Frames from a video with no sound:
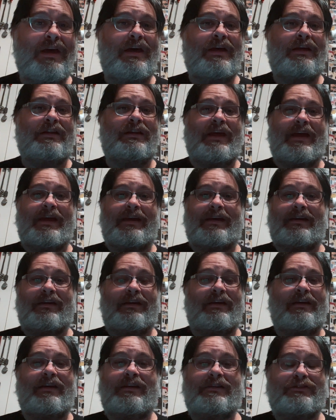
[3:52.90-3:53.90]
Like,
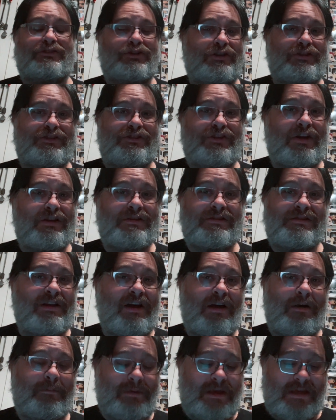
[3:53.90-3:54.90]
it just does
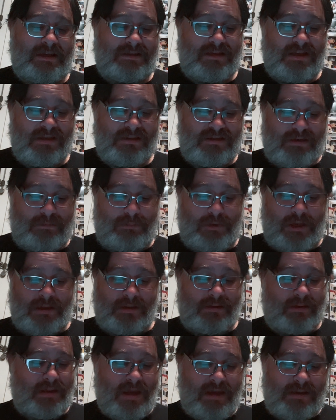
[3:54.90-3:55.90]
not make sense to me.
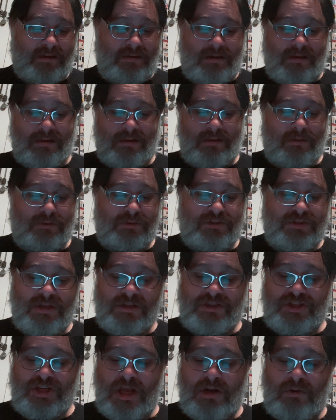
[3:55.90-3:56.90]
Like,
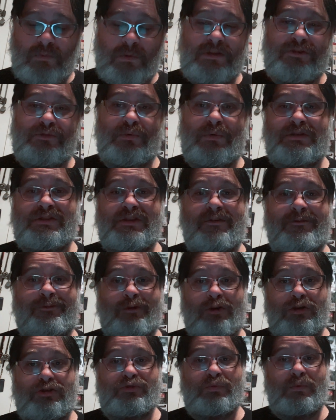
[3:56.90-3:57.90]
Degenerates was the
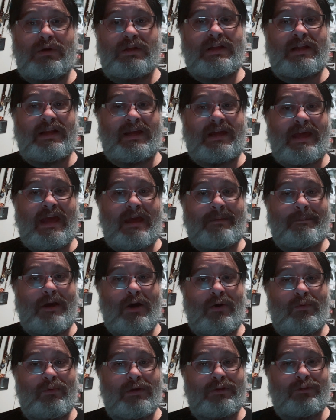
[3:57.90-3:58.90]
first one that they came
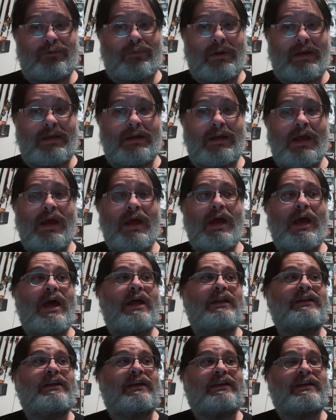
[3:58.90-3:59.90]
out with, right?
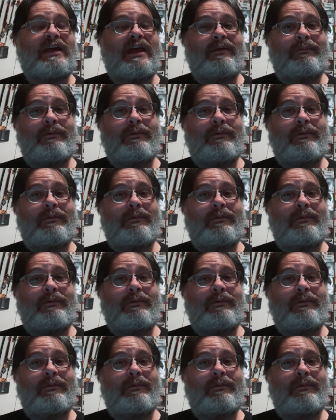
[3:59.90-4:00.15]
They came